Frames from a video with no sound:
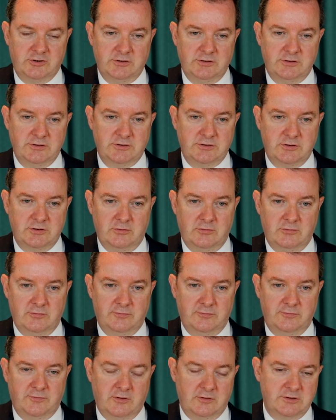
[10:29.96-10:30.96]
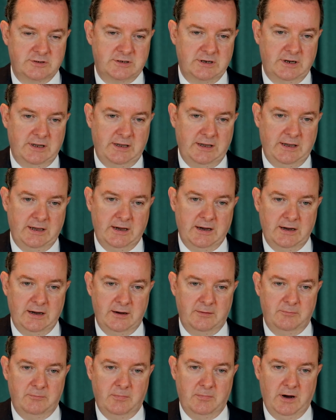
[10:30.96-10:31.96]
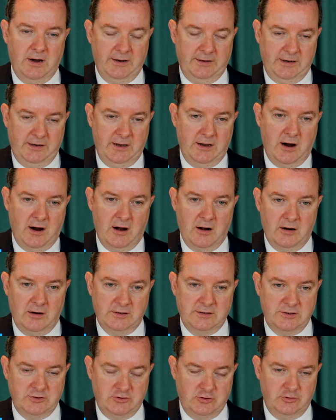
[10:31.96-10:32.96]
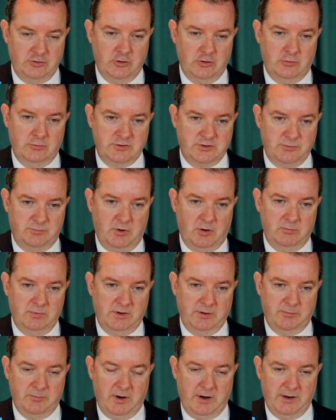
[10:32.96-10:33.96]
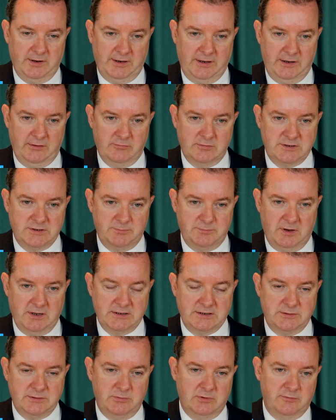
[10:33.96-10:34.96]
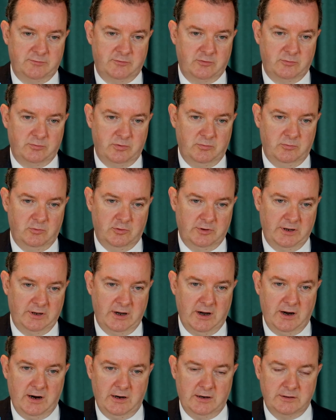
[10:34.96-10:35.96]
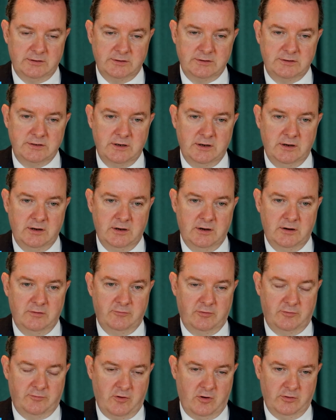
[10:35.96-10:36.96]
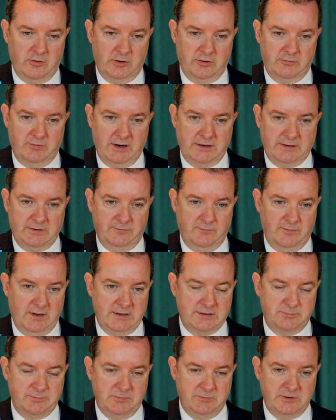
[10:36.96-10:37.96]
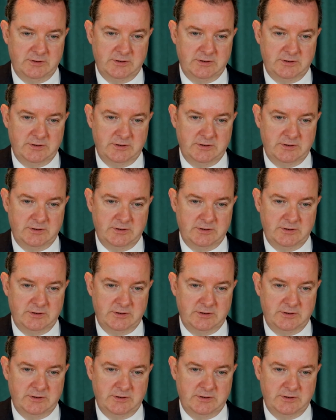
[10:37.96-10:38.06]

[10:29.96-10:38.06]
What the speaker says: So firstly, IDA Ireland, as you know, is a public body responsible for promoting Ireland for foreign direct investment.